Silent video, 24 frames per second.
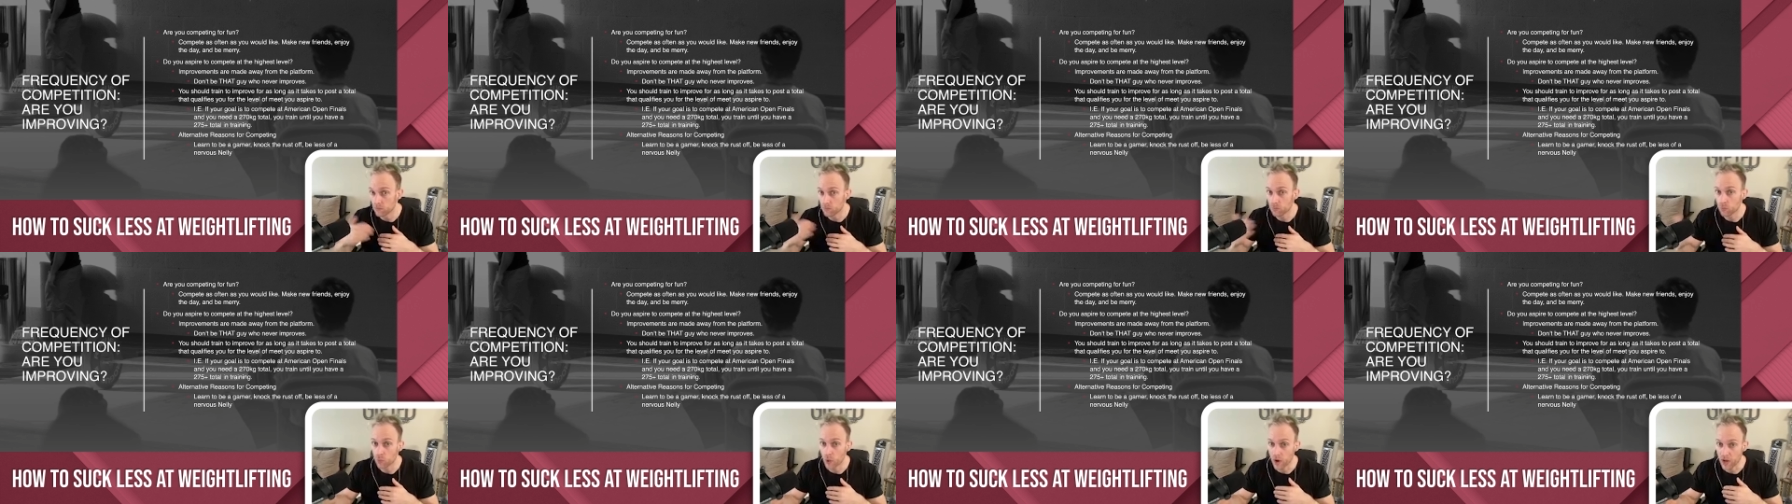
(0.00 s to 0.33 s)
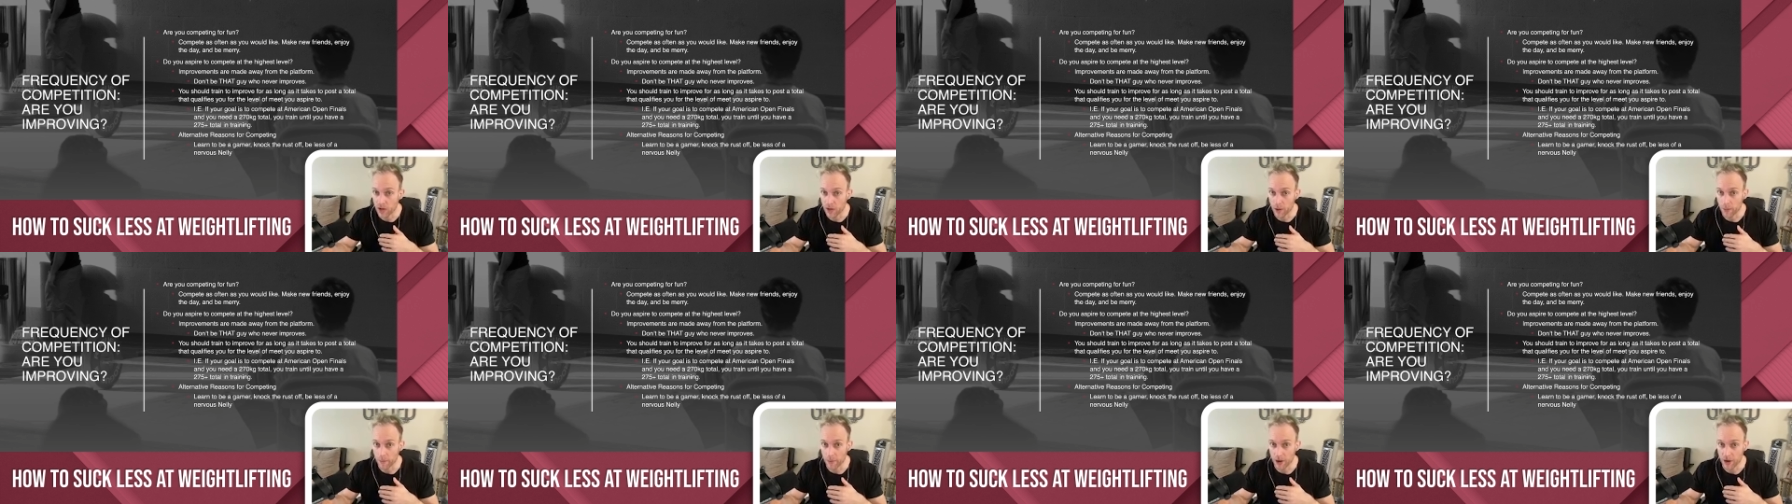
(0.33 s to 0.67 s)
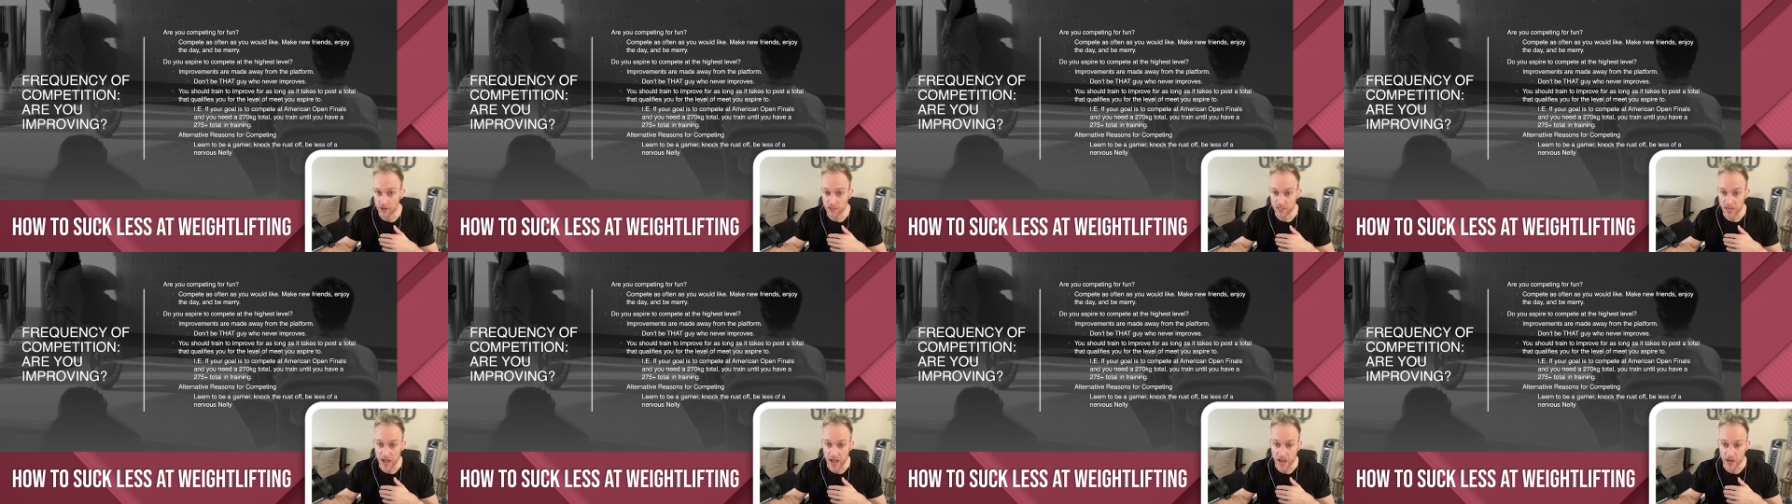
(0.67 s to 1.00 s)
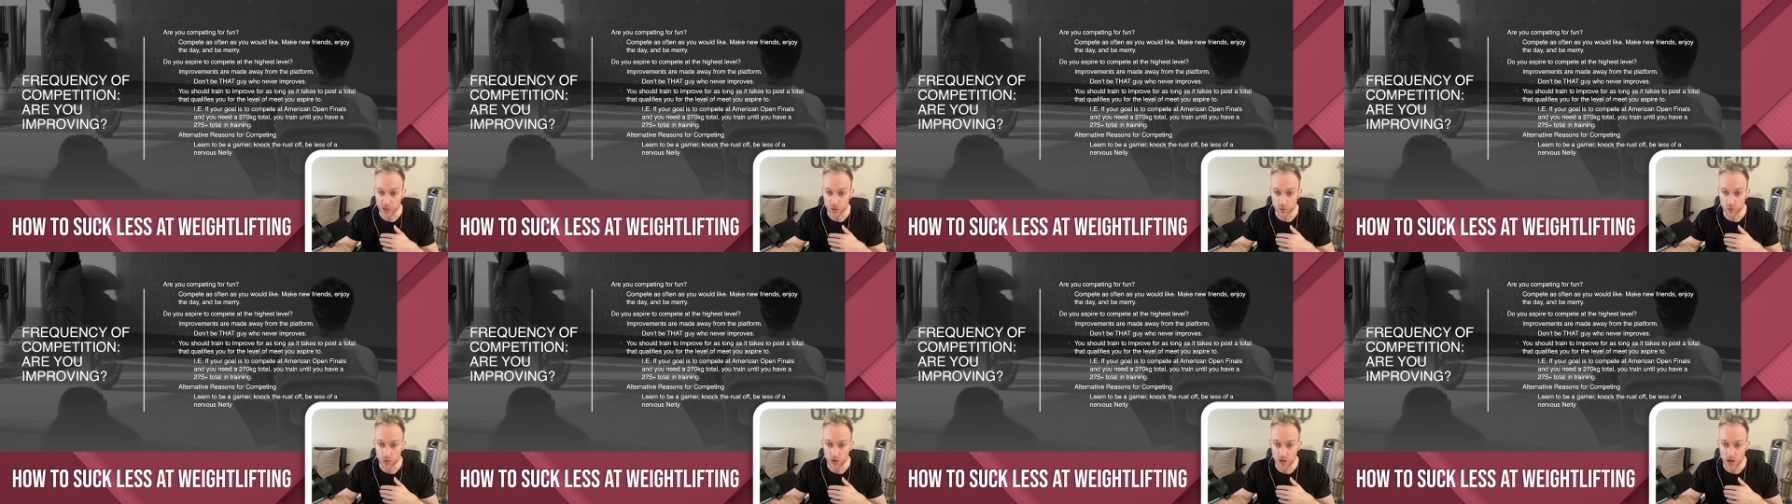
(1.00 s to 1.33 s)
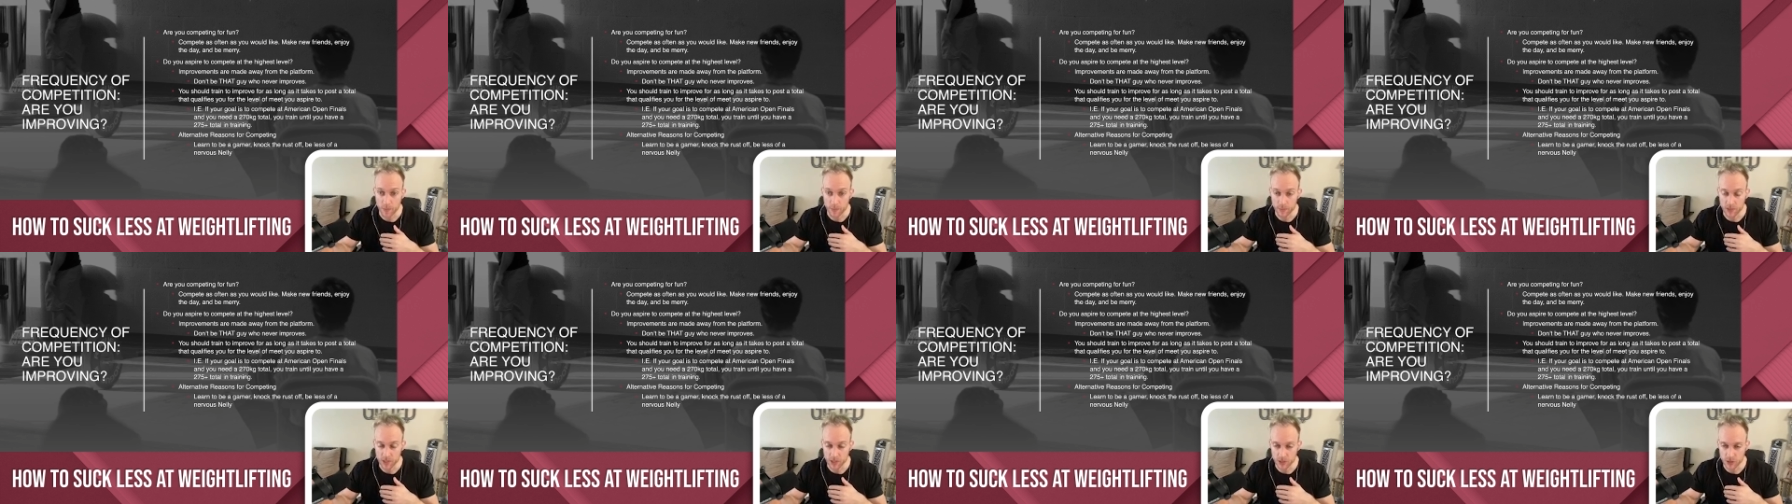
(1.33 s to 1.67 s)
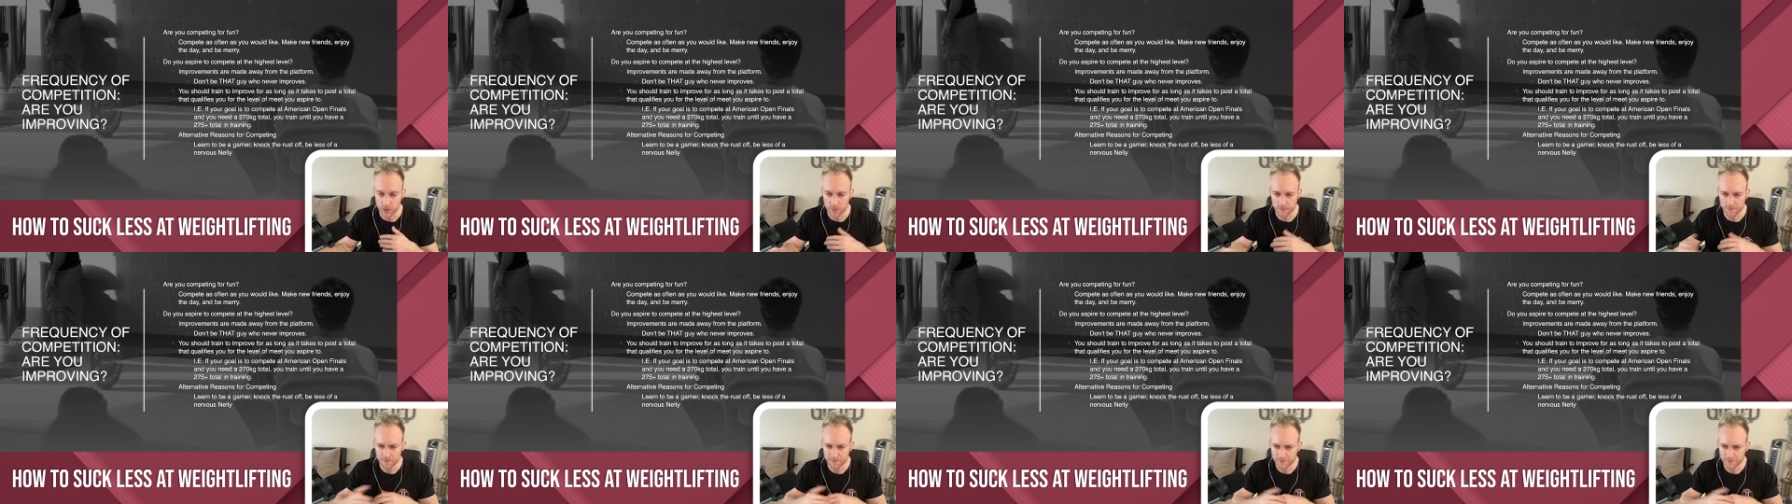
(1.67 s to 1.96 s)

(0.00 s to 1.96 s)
when compared to actual competition.